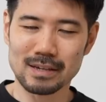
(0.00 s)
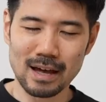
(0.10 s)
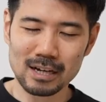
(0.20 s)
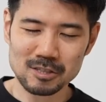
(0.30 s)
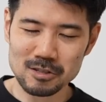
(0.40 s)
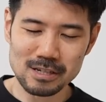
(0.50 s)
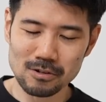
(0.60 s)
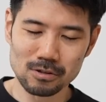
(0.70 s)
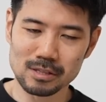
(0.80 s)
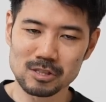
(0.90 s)
actually
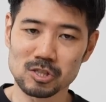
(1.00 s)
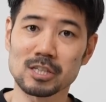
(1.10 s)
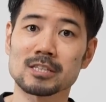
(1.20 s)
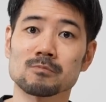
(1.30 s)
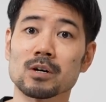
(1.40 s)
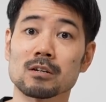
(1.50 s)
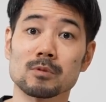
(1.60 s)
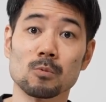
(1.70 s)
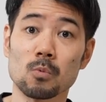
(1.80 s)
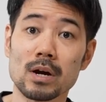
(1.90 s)
not, it's just one of
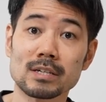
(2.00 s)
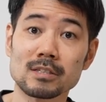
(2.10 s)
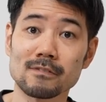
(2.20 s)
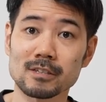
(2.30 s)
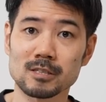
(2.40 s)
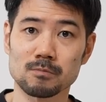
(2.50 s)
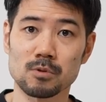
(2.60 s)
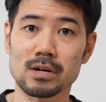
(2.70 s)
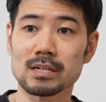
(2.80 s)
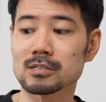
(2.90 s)
the ways of
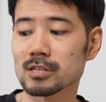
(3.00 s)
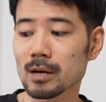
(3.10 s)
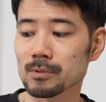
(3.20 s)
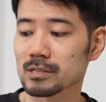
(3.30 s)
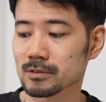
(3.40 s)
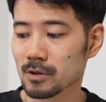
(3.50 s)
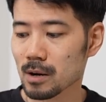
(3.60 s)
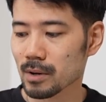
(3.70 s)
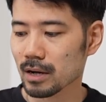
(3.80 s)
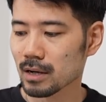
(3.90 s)
explaining Japanese
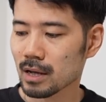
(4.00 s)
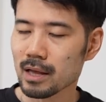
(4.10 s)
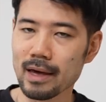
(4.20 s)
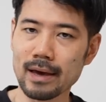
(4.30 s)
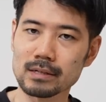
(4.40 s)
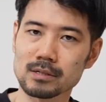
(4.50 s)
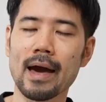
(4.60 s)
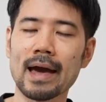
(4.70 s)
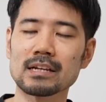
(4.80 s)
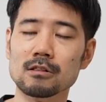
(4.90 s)
grammar, and
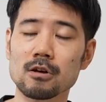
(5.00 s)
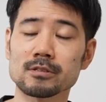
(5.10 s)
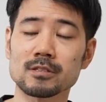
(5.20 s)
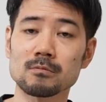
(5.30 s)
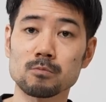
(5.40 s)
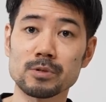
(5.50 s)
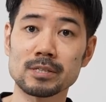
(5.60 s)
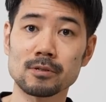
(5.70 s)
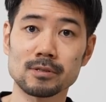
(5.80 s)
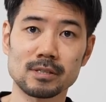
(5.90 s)
a lot of
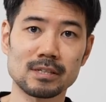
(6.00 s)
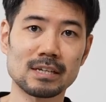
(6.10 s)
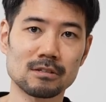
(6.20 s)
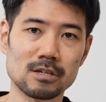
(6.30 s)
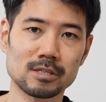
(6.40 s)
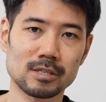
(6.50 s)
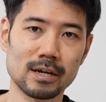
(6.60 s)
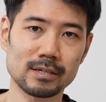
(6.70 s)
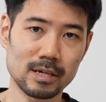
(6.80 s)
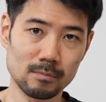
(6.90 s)
resources in English
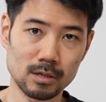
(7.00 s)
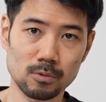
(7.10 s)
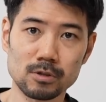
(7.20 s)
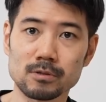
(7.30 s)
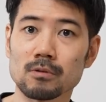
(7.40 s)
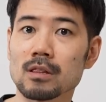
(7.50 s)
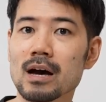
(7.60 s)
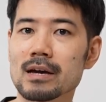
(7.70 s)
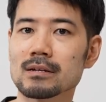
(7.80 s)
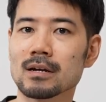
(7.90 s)
I came across
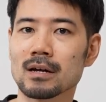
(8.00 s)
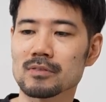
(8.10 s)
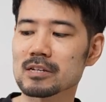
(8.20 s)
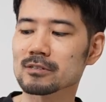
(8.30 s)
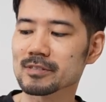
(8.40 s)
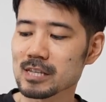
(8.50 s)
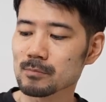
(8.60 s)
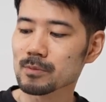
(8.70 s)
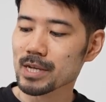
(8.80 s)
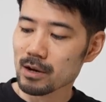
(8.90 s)
online, they don't
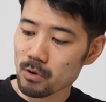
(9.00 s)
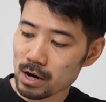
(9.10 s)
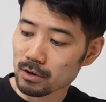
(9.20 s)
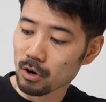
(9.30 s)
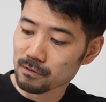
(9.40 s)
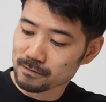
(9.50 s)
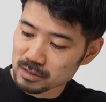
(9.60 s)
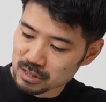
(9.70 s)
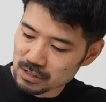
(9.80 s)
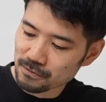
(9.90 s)
seem to be aware of
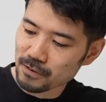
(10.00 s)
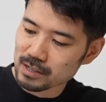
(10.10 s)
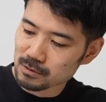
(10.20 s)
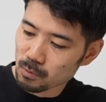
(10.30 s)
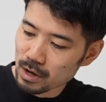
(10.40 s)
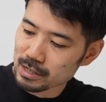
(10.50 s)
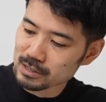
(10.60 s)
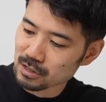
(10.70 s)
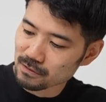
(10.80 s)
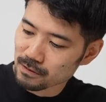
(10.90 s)
different
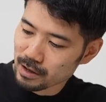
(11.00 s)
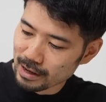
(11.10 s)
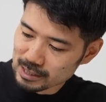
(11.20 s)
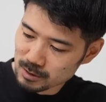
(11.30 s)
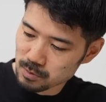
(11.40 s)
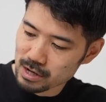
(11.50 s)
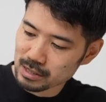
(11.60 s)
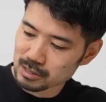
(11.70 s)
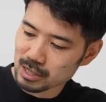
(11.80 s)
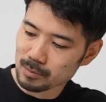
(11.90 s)
ways of
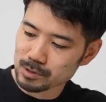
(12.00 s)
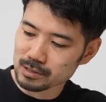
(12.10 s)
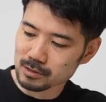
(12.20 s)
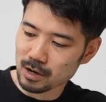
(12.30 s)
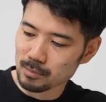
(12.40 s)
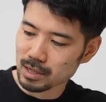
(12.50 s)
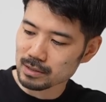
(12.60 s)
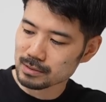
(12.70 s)
explaining Japanese grammar.